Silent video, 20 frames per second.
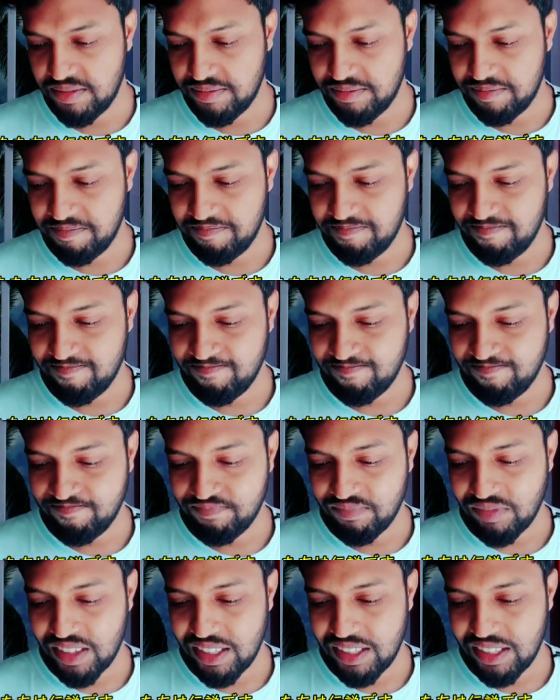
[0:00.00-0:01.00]

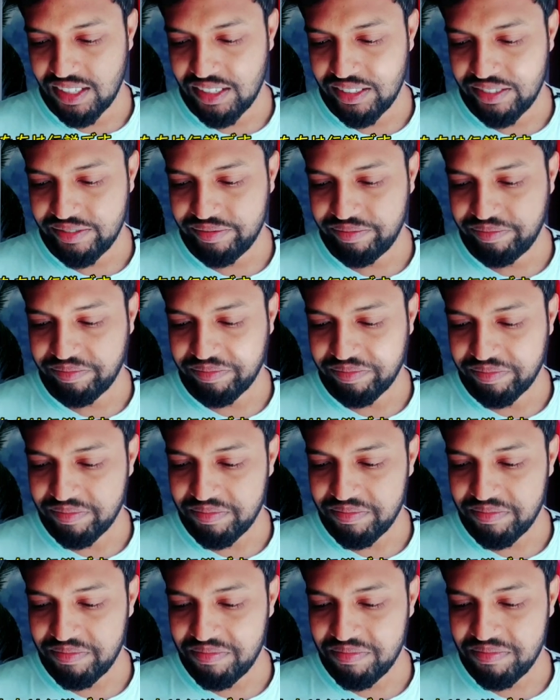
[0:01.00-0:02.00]

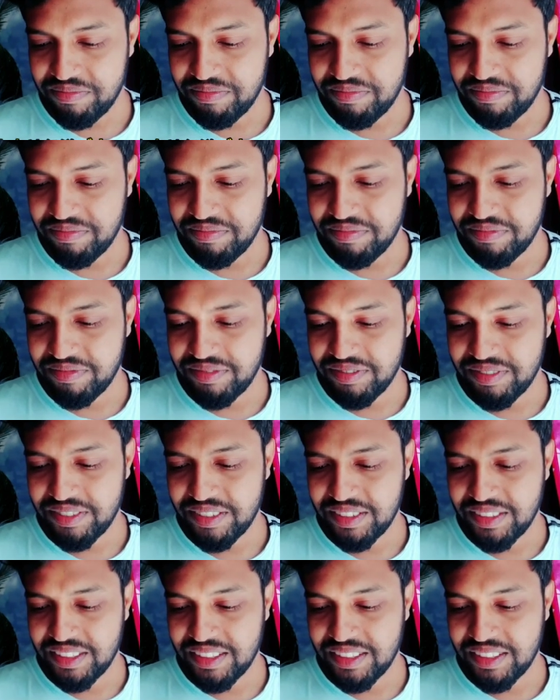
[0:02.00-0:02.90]
(no one is talking)